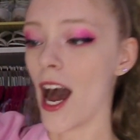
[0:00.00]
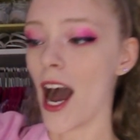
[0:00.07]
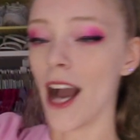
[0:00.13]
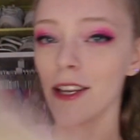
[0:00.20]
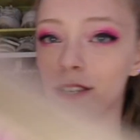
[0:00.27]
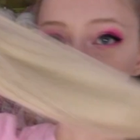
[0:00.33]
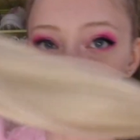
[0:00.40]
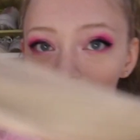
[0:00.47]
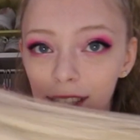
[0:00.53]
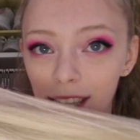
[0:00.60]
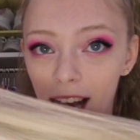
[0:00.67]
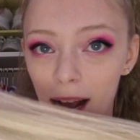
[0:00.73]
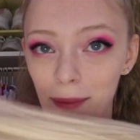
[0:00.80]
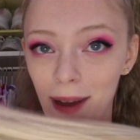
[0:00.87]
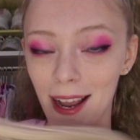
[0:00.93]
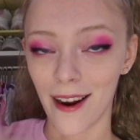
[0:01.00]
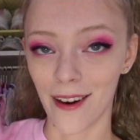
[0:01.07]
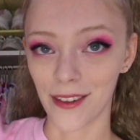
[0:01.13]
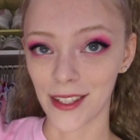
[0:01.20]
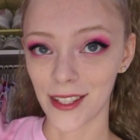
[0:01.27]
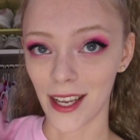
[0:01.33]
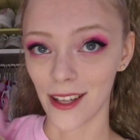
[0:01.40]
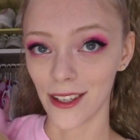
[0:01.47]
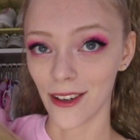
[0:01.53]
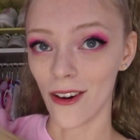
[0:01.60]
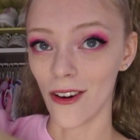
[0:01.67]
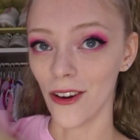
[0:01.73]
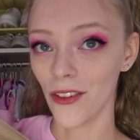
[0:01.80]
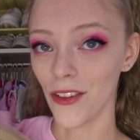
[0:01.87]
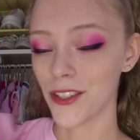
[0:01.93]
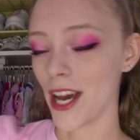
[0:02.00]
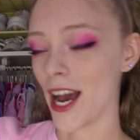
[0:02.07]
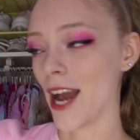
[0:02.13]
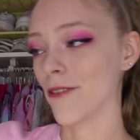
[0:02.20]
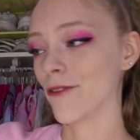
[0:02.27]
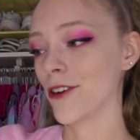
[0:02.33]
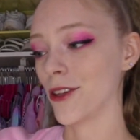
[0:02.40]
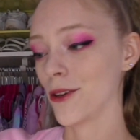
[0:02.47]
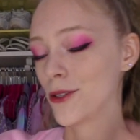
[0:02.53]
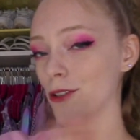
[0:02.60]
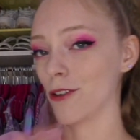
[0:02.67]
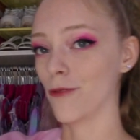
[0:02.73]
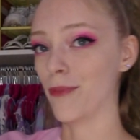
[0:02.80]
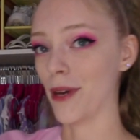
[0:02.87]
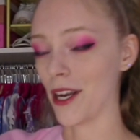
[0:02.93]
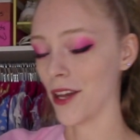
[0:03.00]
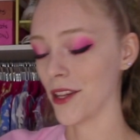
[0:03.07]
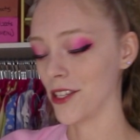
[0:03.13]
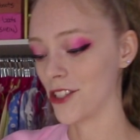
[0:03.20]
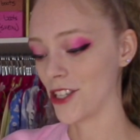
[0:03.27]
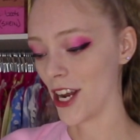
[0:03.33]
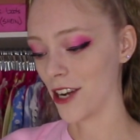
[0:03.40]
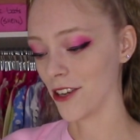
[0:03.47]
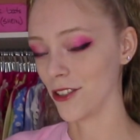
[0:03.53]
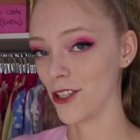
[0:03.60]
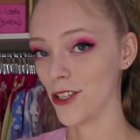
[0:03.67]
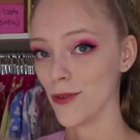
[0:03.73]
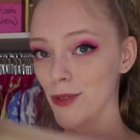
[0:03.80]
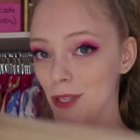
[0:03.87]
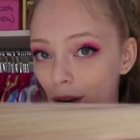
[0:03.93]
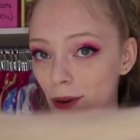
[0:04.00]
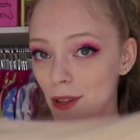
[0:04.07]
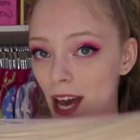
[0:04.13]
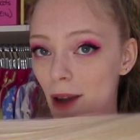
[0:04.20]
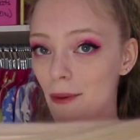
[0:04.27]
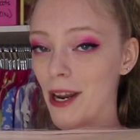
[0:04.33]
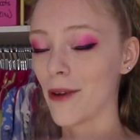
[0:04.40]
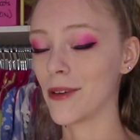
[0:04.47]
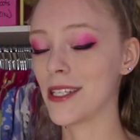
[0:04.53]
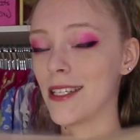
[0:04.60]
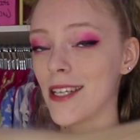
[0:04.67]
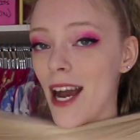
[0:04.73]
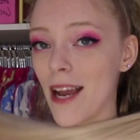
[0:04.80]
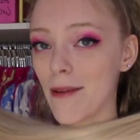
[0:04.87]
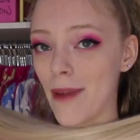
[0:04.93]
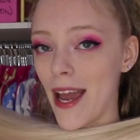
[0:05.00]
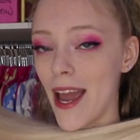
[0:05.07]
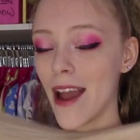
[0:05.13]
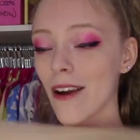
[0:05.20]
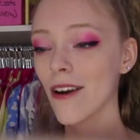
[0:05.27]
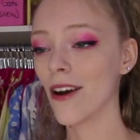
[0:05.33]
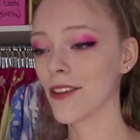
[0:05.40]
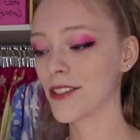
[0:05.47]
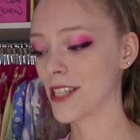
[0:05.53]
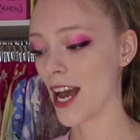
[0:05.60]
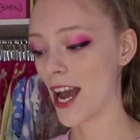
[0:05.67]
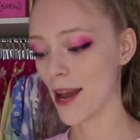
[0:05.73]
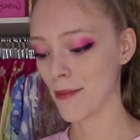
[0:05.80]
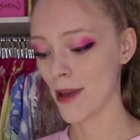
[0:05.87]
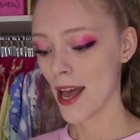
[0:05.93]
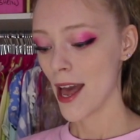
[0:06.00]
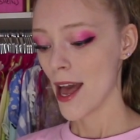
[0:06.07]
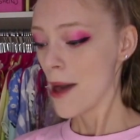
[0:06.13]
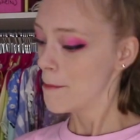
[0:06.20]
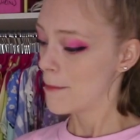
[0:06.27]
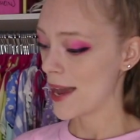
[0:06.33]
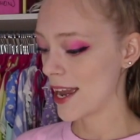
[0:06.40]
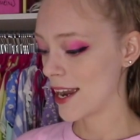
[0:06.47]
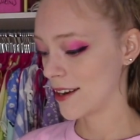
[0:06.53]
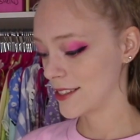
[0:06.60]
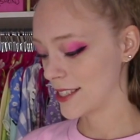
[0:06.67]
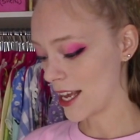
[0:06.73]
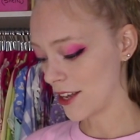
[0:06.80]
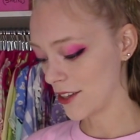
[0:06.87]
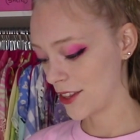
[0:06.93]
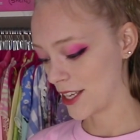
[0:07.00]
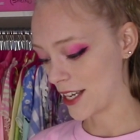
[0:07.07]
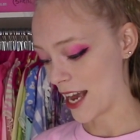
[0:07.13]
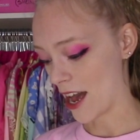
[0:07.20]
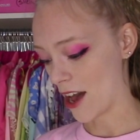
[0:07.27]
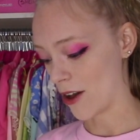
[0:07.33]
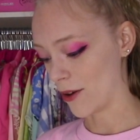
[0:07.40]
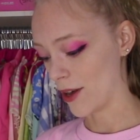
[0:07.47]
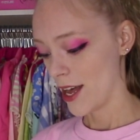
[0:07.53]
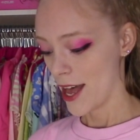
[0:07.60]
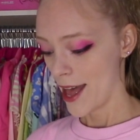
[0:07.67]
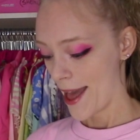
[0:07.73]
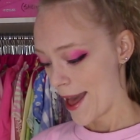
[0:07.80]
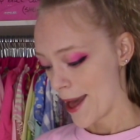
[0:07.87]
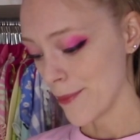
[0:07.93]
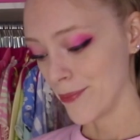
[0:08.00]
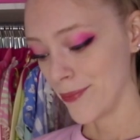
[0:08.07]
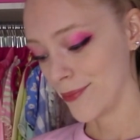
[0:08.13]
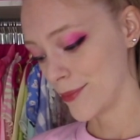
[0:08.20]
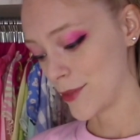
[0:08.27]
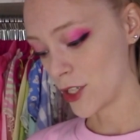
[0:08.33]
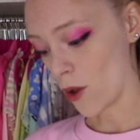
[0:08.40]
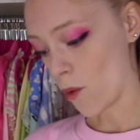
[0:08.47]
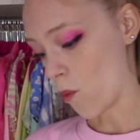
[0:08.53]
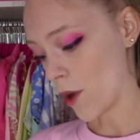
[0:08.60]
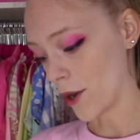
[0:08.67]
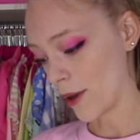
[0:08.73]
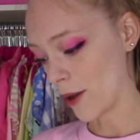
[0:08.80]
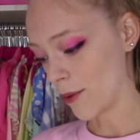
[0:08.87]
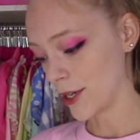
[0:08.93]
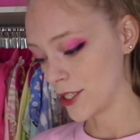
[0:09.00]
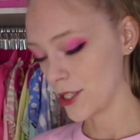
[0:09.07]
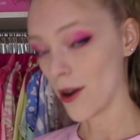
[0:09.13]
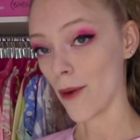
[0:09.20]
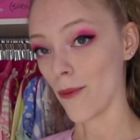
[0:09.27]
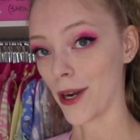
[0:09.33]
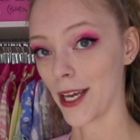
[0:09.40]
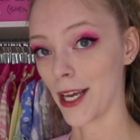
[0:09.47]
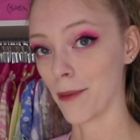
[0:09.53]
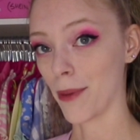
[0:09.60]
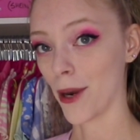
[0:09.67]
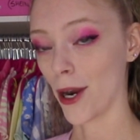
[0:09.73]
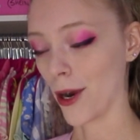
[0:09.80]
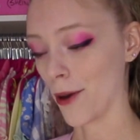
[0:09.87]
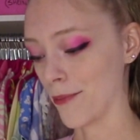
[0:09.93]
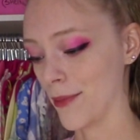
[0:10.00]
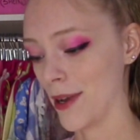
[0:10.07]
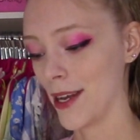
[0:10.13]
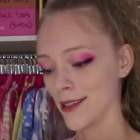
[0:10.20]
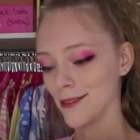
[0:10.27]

I used to dye my hair this color all the time. For those who have been on this channel, you know that when I was dyeing my hair all the time. My hair is healthy now. So what do I want to do? I want to get a perm.